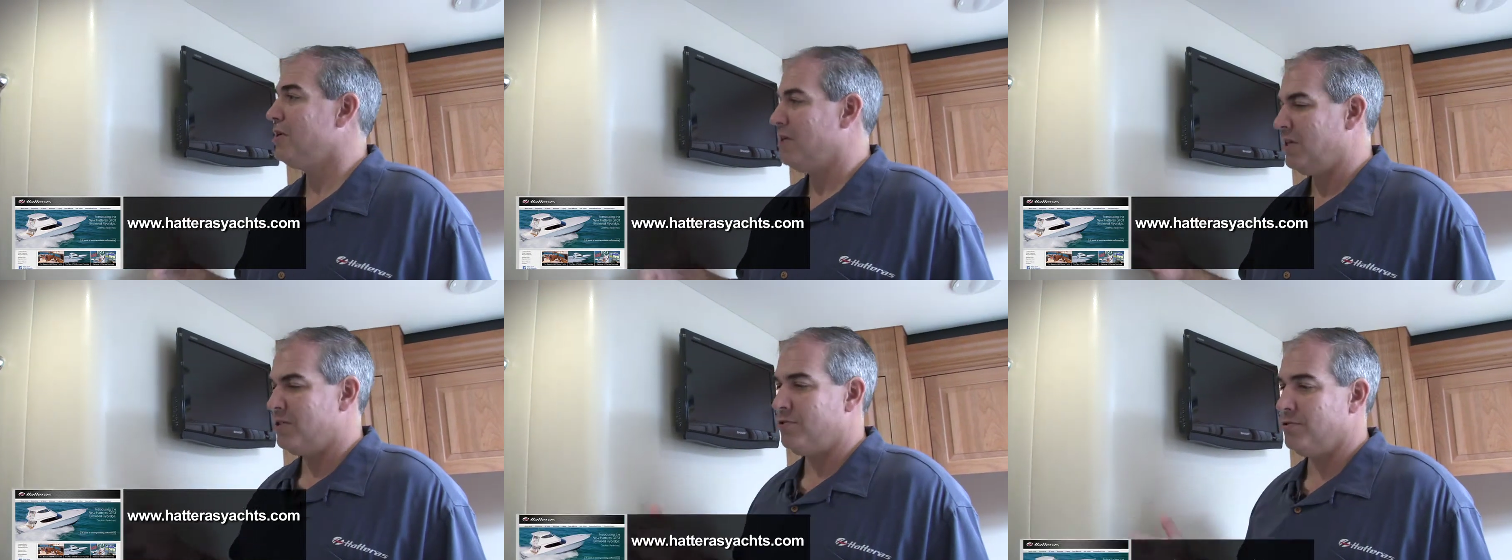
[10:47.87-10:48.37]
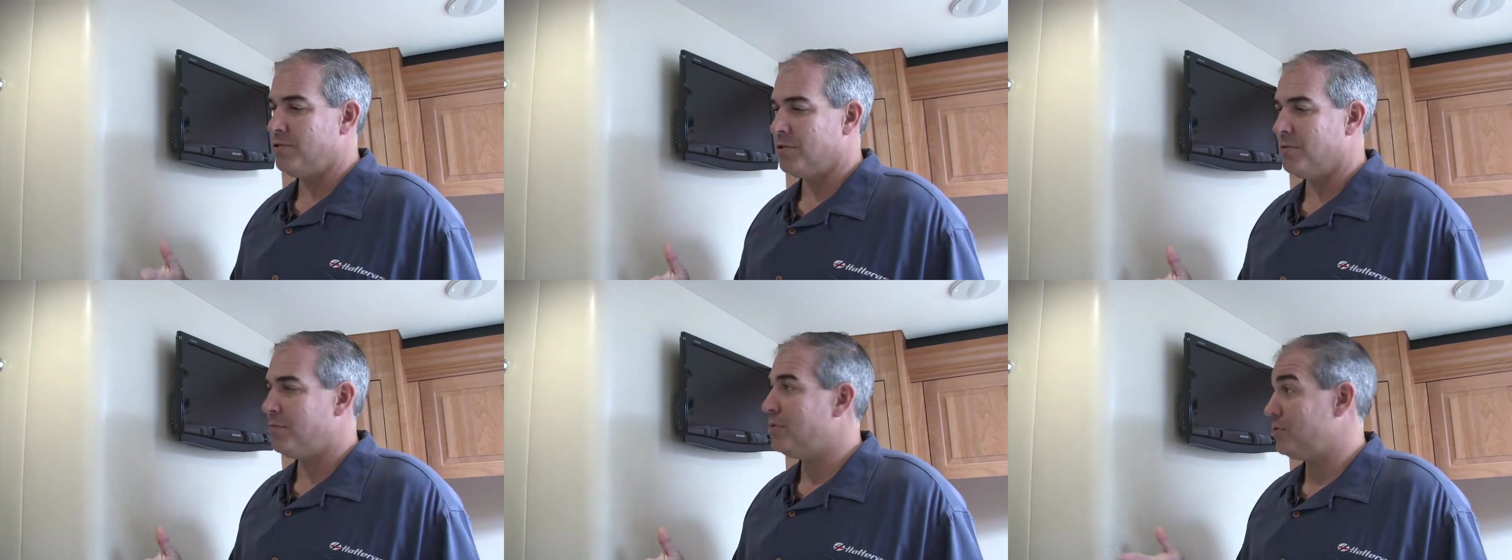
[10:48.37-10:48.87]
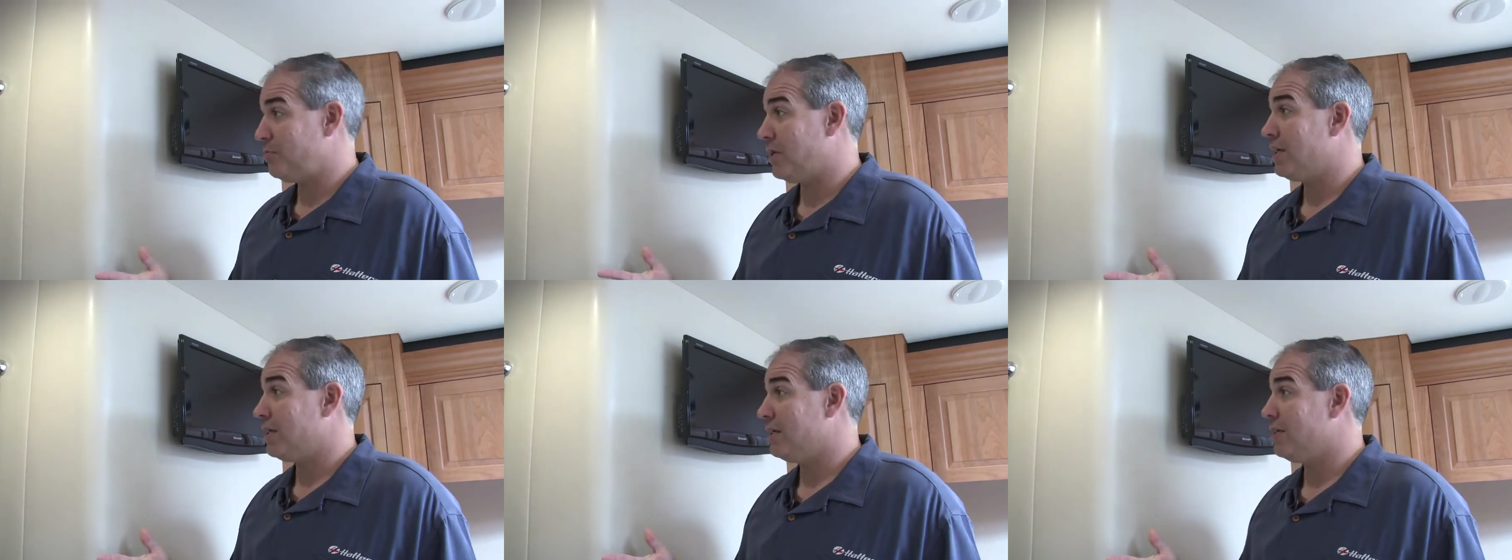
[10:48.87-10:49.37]
A true tournament boat's
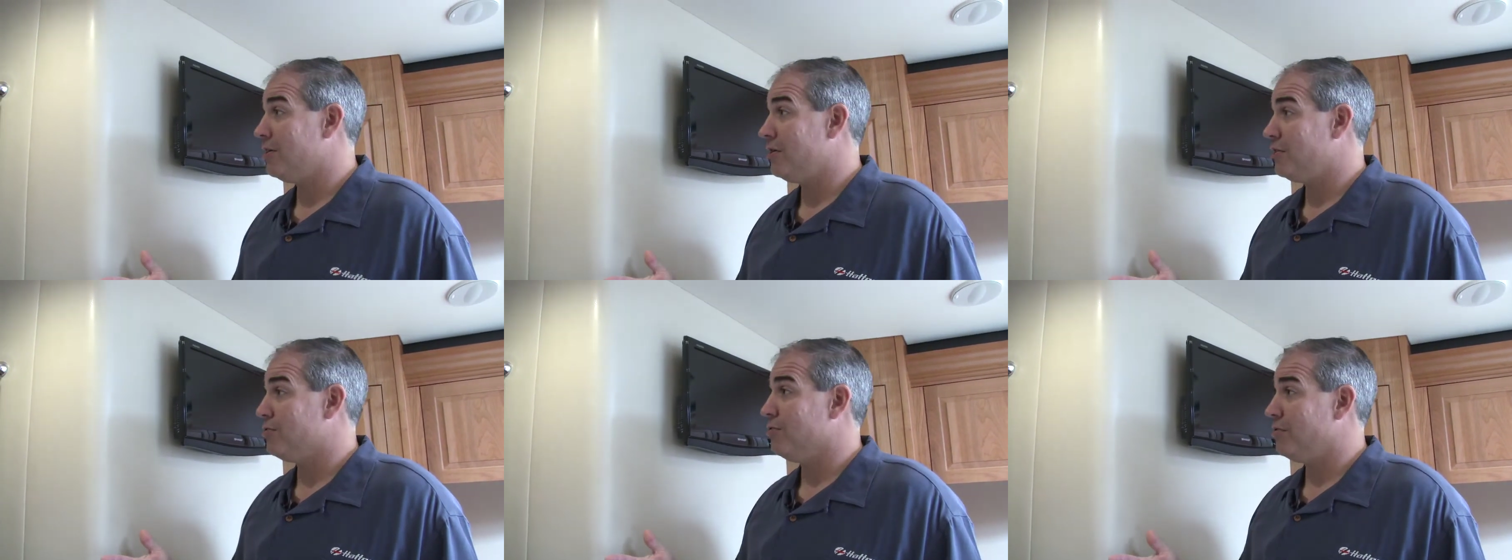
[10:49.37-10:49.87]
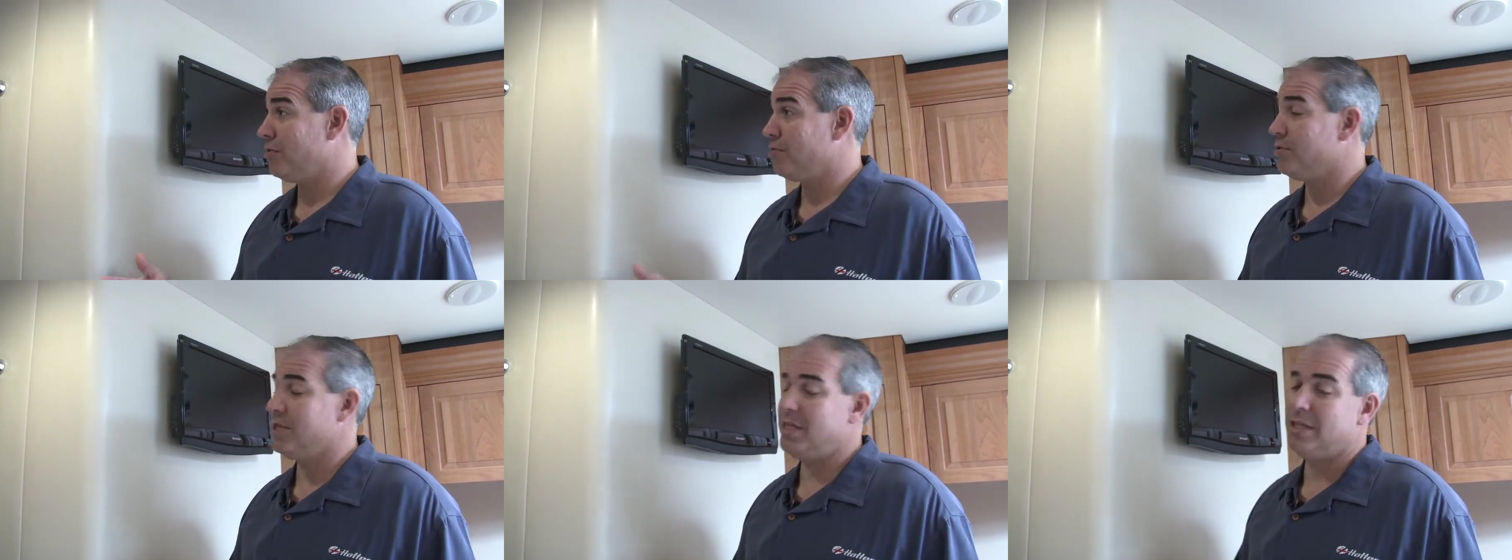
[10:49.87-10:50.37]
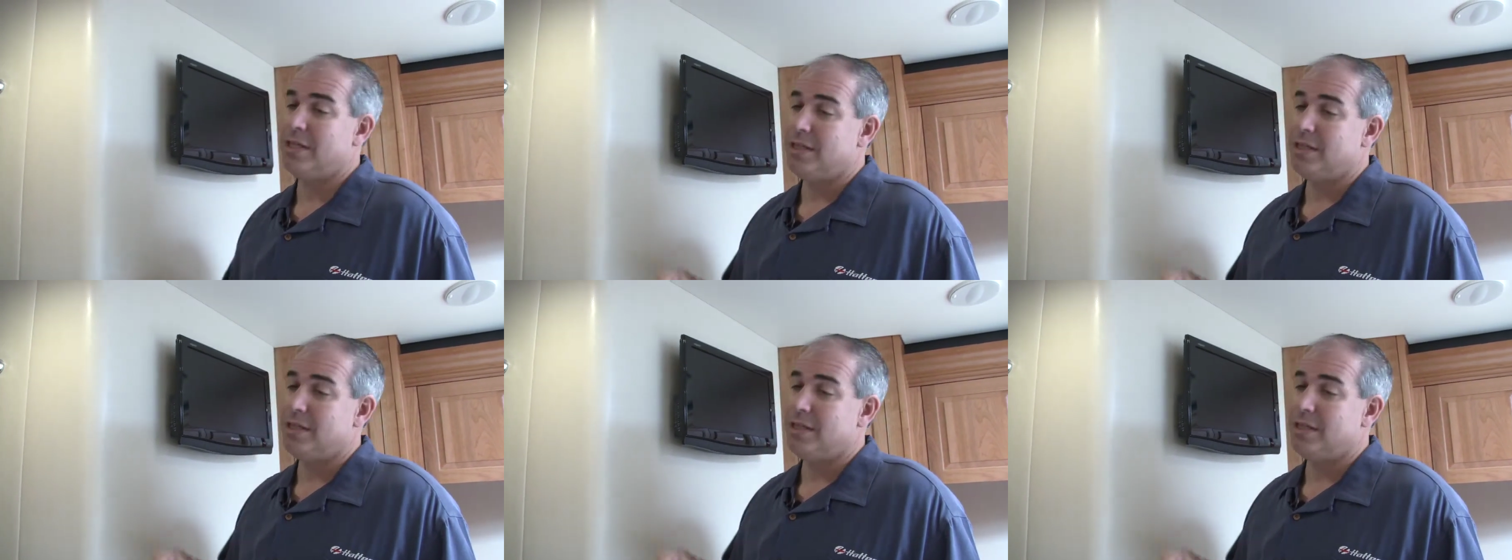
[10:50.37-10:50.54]
probably going to carry a crew of 3.